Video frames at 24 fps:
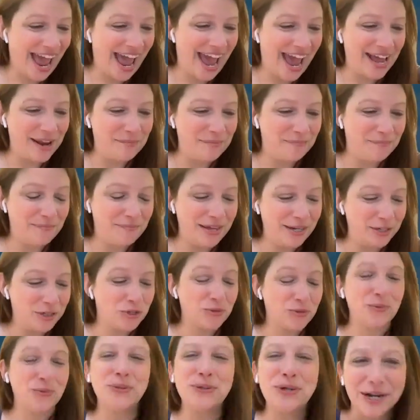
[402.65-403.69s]
and
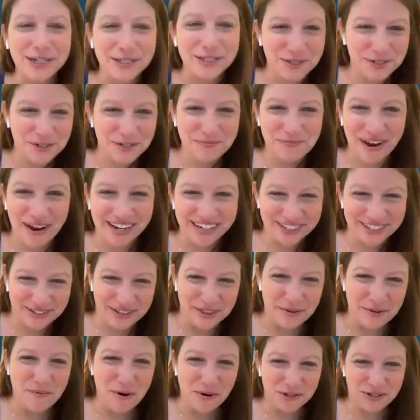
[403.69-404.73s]
intrude on your space in
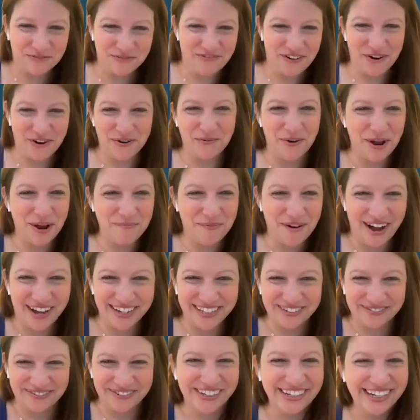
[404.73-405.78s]
the most fun way
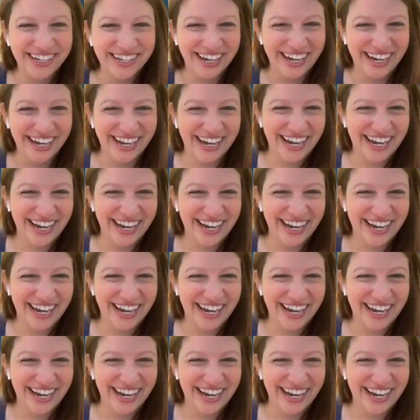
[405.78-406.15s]
possible.